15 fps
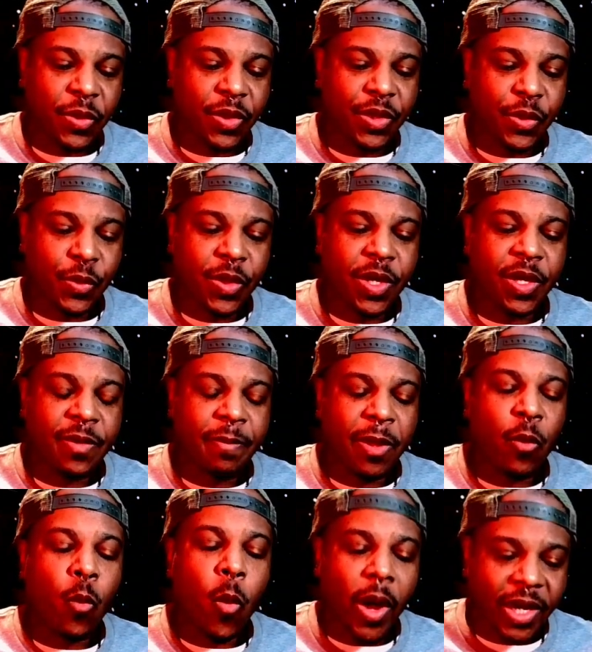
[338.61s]
You, you could
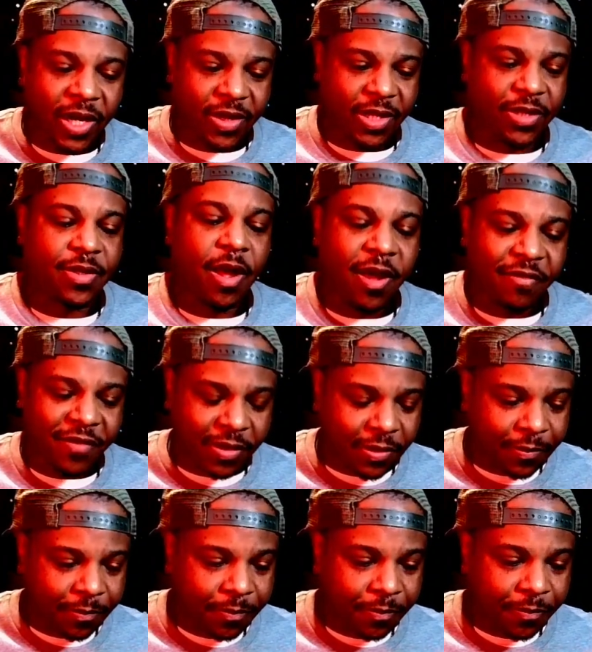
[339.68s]
be wanting this
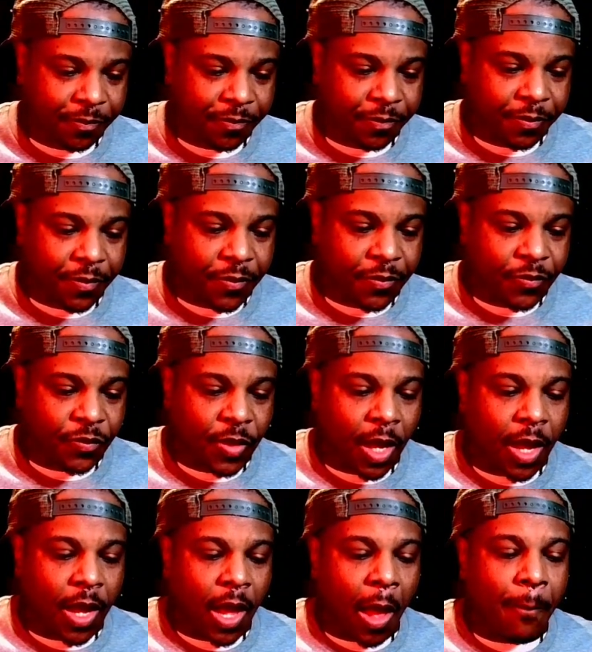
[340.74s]
offer,
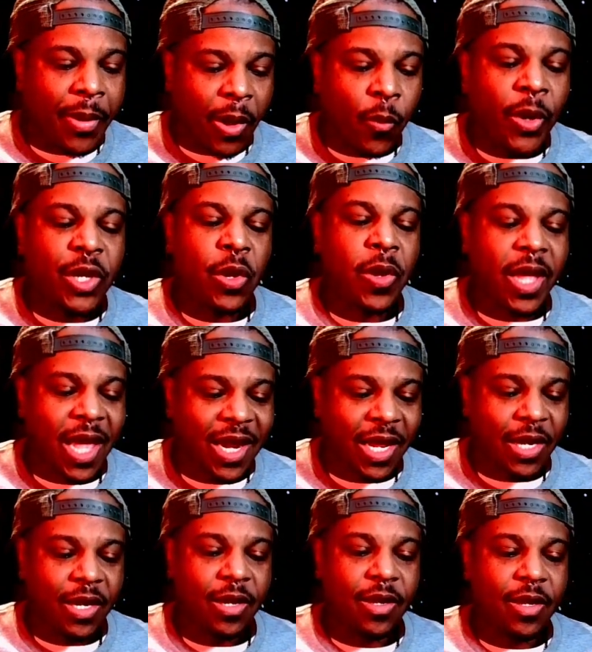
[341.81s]
but when you get
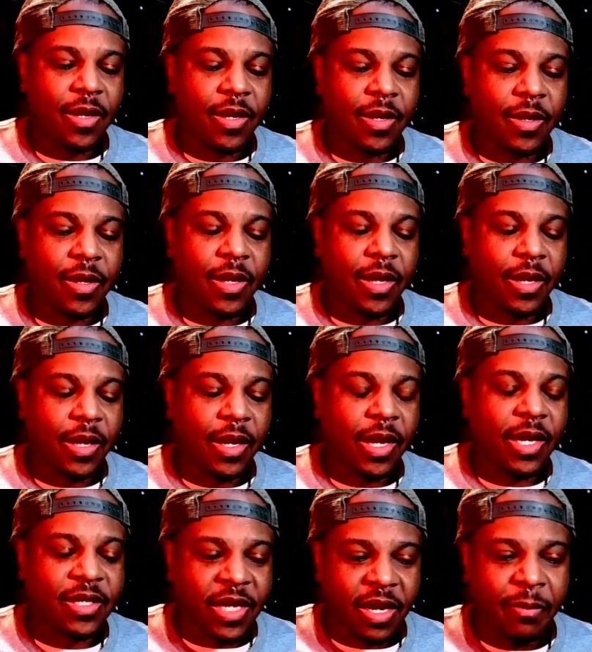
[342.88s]
it,
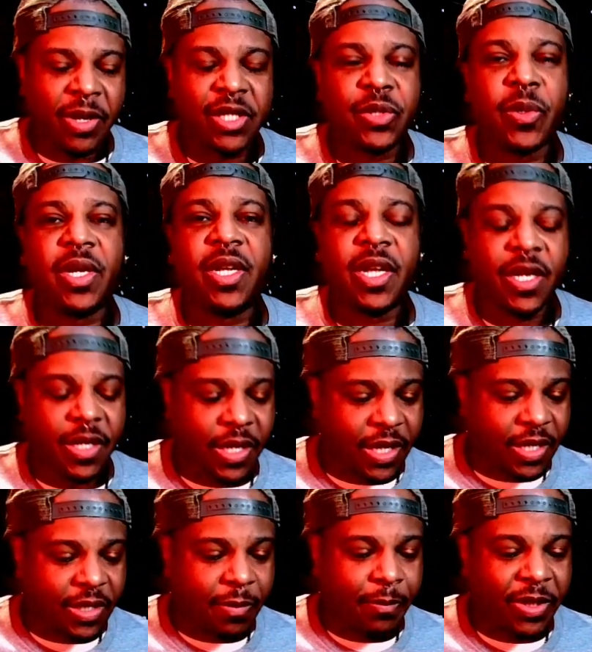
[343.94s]
it's going to put you in a, in, a,
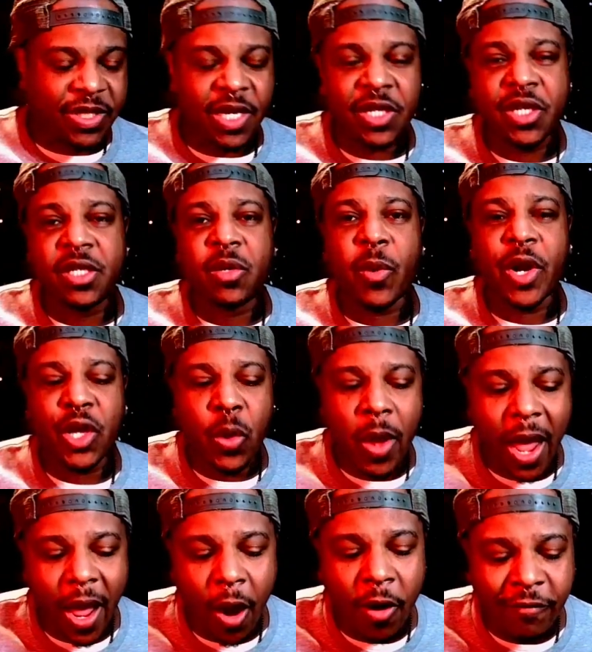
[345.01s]
in a position to where
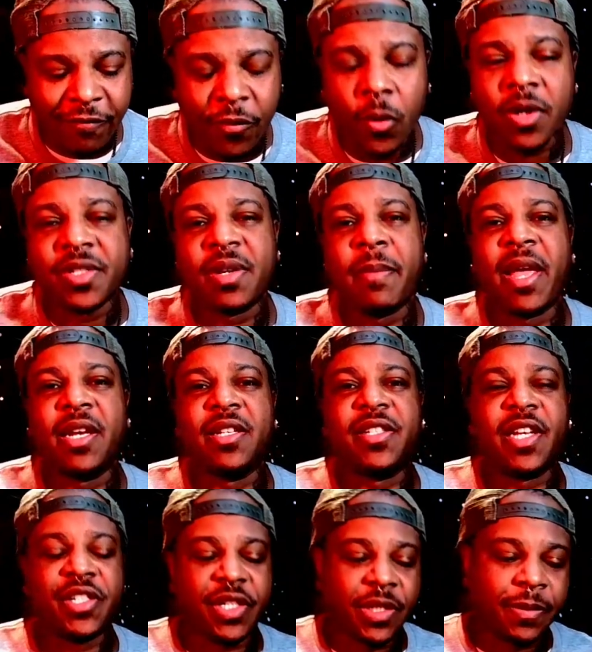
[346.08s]
you are forced to make a
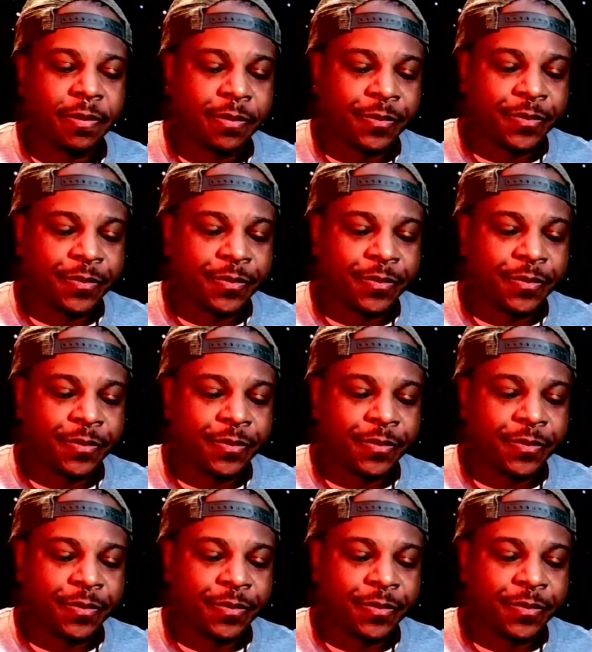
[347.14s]
decision.